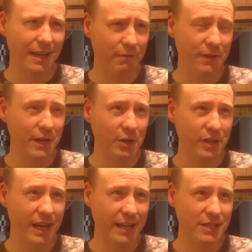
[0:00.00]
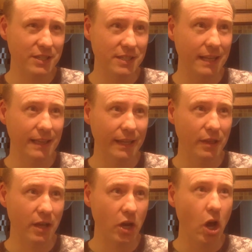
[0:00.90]
video that I just suddenly
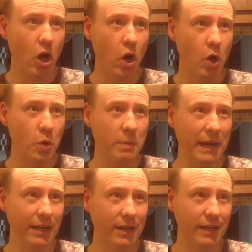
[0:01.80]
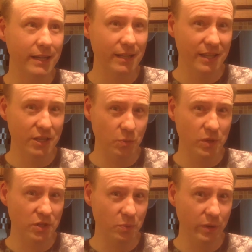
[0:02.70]
thought, oh my God, this
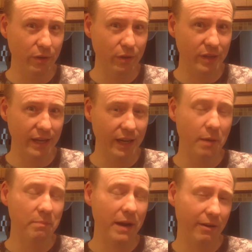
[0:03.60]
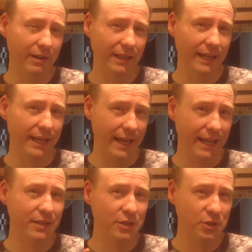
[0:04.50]
was a real thing. Apparently,
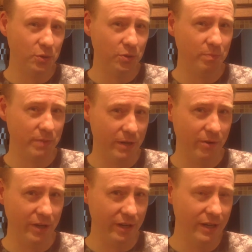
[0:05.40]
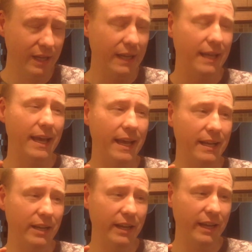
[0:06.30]
in the Tudor period,
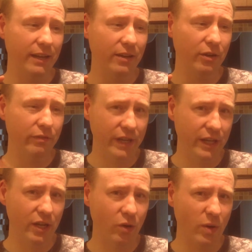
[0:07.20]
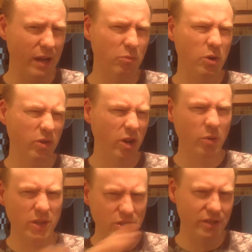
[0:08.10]
and in her video, I won't
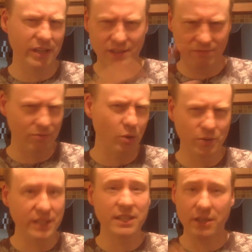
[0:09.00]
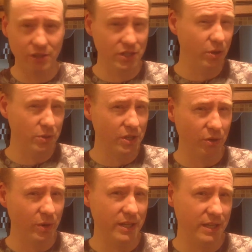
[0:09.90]
go into the whole detail, because she goes into
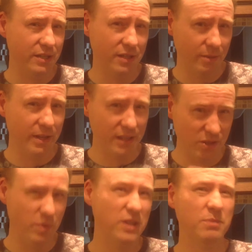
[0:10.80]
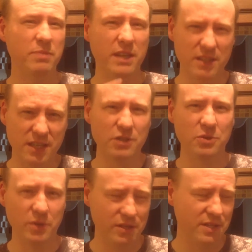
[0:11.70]
great detail about this recipe, its
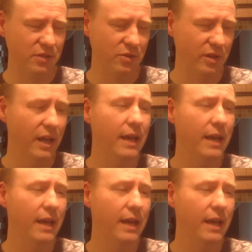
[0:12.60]
history, etc.